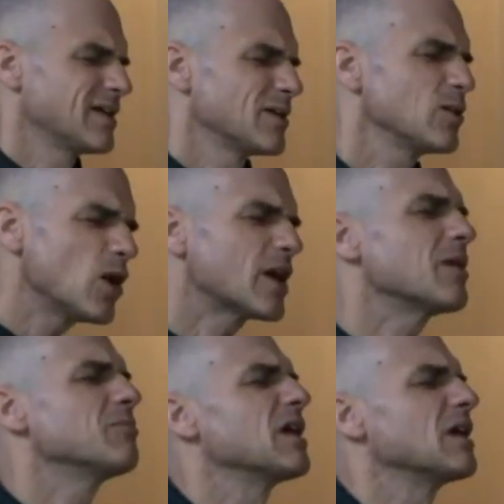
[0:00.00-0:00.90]
Look
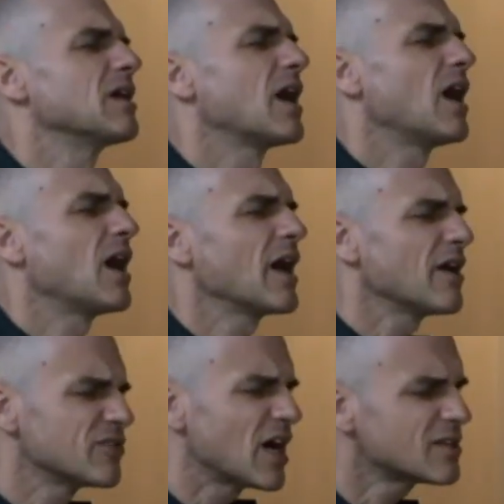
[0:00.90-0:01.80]
at me. I
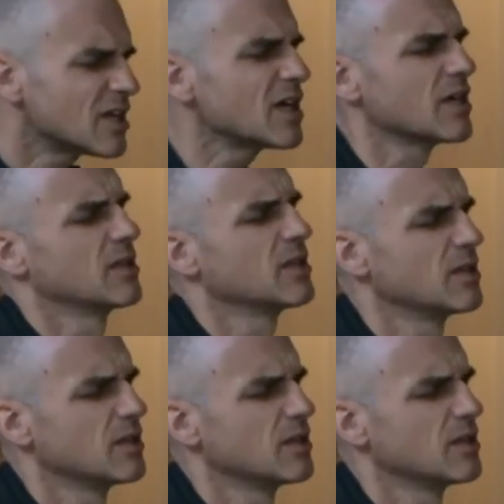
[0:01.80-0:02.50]
have nothing.